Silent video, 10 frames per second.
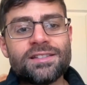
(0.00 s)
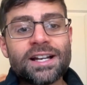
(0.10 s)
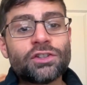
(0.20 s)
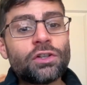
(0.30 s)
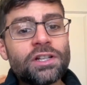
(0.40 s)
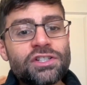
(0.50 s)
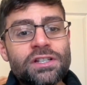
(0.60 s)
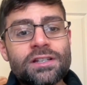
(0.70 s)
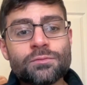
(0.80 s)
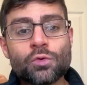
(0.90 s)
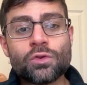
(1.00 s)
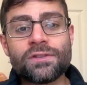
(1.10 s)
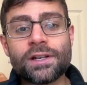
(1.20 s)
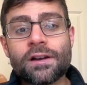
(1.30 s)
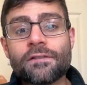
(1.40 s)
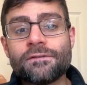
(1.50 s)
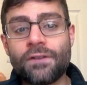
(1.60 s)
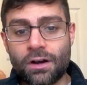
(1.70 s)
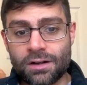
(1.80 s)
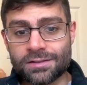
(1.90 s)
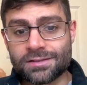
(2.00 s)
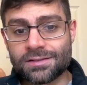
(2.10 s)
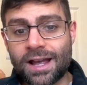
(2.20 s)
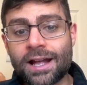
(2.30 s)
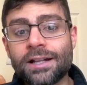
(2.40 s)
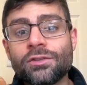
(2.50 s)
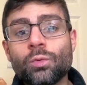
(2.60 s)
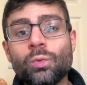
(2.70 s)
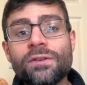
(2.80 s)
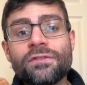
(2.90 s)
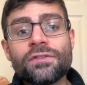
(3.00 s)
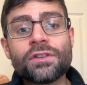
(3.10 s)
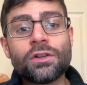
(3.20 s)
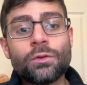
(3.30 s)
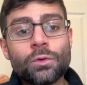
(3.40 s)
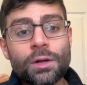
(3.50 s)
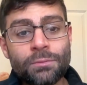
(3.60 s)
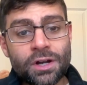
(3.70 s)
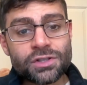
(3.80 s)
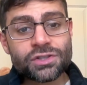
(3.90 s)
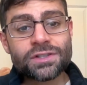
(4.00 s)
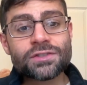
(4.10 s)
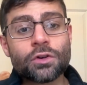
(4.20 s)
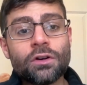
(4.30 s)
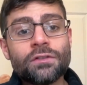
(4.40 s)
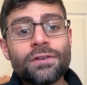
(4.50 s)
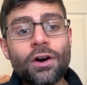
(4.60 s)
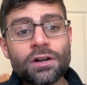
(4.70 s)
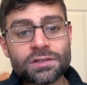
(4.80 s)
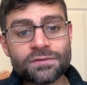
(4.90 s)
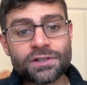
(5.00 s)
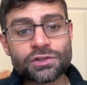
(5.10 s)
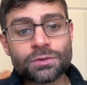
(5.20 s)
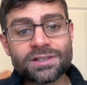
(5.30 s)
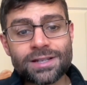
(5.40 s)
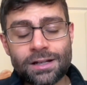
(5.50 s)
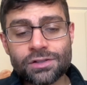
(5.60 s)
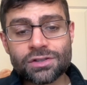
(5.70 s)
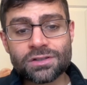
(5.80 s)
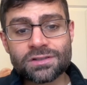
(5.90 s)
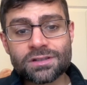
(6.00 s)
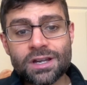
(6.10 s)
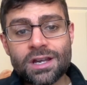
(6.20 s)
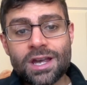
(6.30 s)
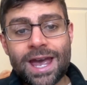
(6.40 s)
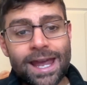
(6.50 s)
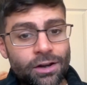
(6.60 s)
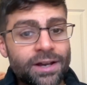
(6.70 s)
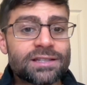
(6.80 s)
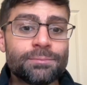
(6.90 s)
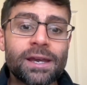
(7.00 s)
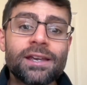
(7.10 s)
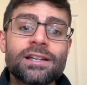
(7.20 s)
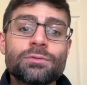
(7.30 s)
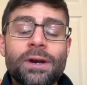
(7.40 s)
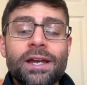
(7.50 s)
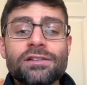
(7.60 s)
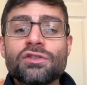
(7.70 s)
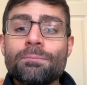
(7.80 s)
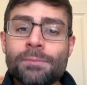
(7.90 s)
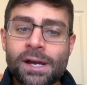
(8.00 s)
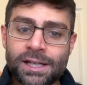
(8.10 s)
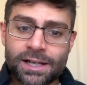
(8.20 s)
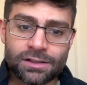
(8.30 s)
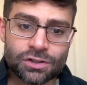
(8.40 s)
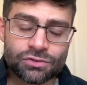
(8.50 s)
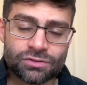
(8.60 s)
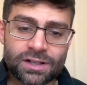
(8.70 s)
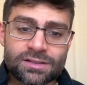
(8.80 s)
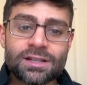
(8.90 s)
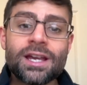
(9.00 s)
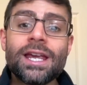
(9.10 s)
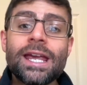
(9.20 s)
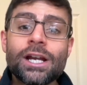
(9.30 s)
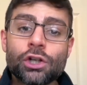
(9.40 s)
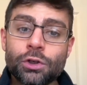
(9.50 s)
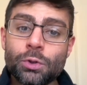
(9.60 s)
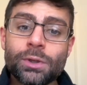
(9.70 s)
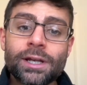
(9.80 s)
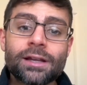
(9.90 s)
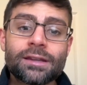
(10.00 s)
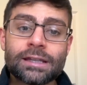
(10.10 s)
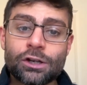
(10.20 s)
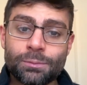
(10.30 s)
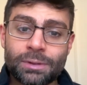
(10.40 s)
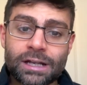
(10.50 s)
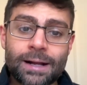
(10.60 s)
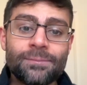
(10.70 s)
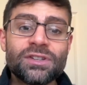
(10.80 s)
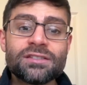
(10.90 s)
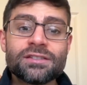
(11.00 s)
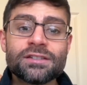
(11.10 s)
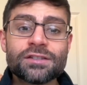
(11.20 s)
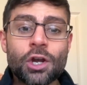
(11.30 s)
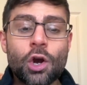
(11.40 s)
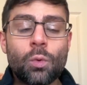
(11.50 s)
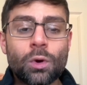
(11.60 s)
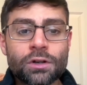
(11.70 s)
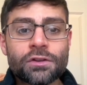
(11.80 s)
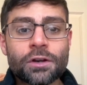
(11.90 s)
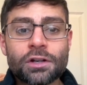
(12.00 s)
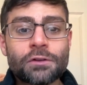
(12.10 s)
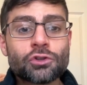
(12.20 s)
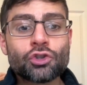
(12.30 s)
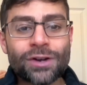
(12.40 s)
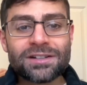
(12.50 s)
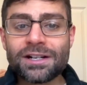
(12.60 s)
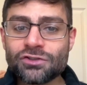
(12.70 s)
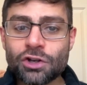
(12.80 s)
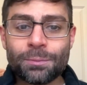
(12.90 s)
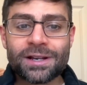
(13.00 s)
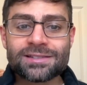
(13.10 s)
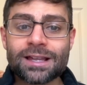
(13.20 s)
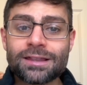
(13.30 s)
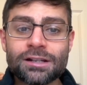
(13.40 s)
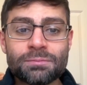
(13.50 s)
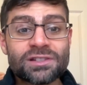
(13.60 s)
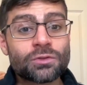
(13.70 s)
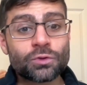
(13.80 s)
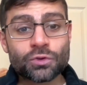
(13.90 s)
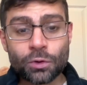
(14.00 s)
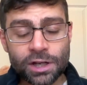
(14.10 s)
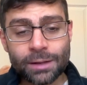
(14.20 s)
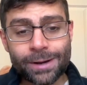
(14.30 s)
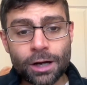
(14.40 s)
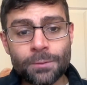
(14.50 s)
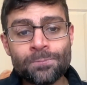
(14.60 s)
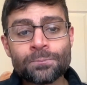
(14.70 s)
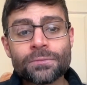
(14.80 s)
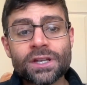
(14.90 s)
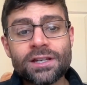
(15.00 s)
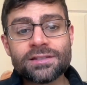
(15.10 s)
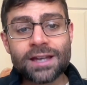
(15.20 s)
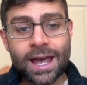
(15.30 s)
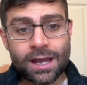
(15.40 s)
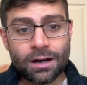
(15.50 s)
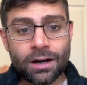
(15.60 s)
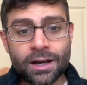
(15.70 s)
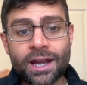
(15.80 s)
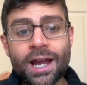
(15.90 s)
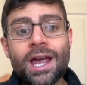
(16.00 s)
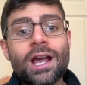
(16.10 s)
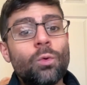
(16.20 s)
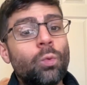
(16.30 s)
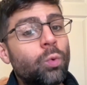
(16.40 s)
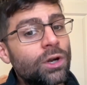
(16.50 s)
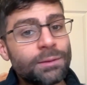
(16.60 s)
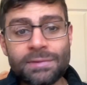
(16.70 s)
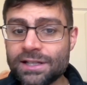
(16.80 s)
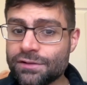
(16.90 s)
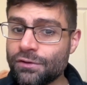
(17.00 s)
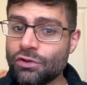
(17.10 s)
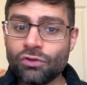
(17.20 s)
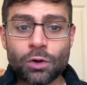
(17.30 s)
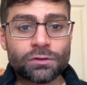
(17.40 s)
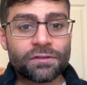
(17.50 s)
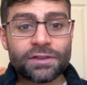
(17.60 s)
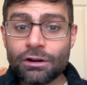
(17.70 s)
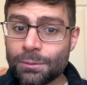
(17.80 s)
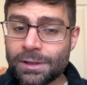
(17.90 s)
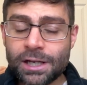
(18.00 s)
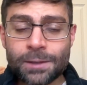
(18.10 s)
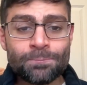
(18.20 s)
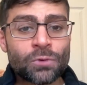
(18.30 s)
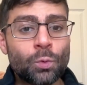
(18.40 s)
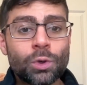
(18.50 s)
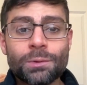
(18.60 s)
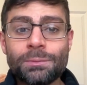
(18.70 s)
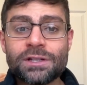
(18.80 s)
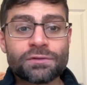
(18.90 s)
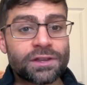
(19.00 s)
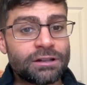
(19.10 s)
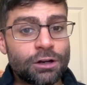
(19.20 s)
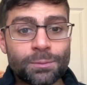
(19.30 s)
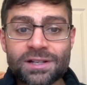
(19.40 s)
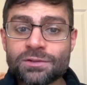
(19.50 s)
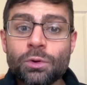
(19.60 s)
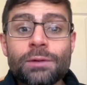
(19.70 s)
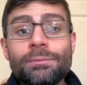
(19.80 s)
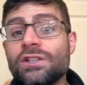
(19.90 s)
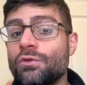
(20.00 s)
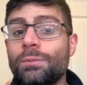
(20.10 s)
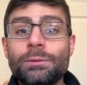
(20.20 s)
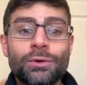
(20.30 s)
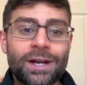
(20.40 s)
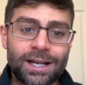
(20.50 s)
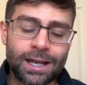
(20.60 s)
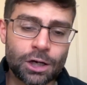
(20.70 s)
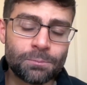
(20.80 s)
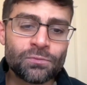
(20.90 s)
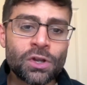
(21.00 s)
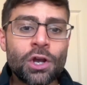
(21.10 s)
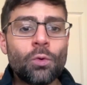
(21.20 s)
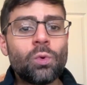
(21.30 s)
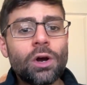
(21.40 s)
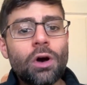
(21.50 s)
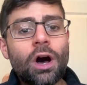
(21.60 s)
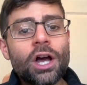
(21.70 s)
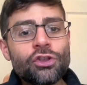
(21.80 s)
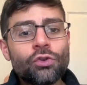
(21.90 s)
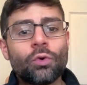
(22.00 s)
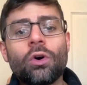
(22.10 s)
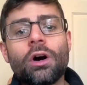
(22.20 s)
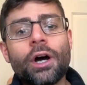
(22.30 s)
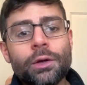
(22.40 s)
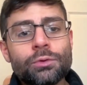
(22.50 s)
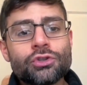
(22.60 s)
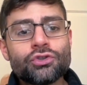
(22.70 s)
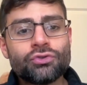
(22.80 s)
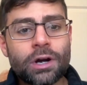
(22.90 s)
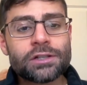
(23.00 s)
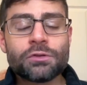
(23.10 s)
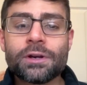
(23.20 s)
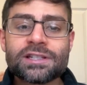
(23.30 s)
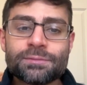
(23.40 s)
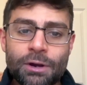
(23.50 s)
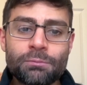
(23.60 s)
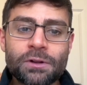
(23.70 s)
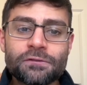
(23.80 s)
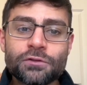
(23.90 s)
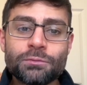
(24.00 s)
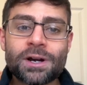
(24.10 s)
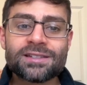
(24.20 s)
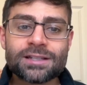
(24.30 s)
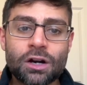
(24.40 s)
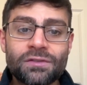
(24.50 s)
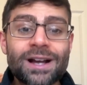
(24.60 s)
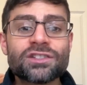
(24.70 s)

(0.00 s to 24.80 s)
Technology is moving fast, and with the emergence of artificial intelligence, AI is making its way into many industries, including therapy. And this is one of the kind of trending topics that therapists are all talking about is AI, what it means for the role of therapy, what it means for therapists, what it means for people getting help. Well, I thought I would try to experiment for myself.